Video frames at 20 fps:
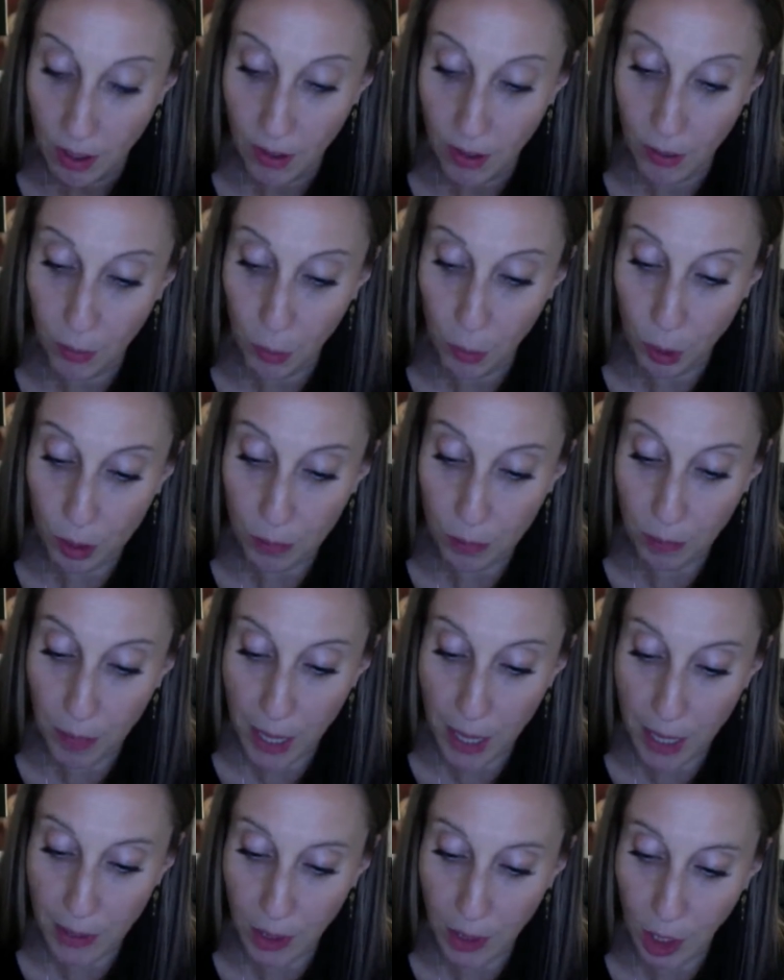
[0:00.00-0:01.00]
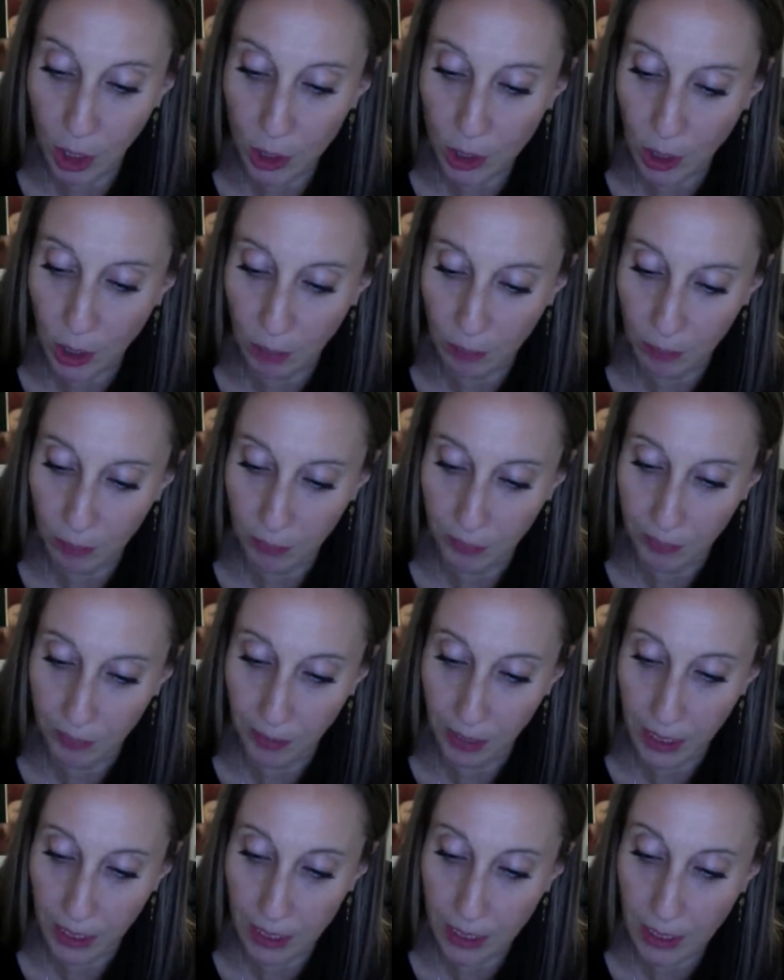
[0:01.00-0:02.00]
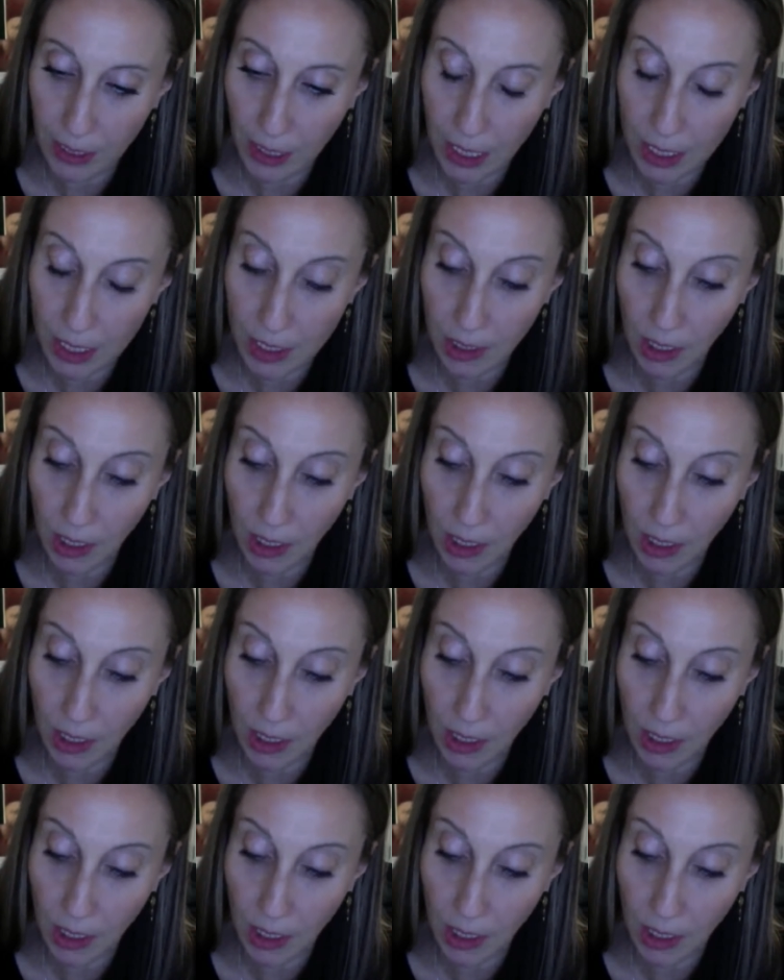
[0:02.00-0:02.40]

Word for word: The word man, Adam, indicates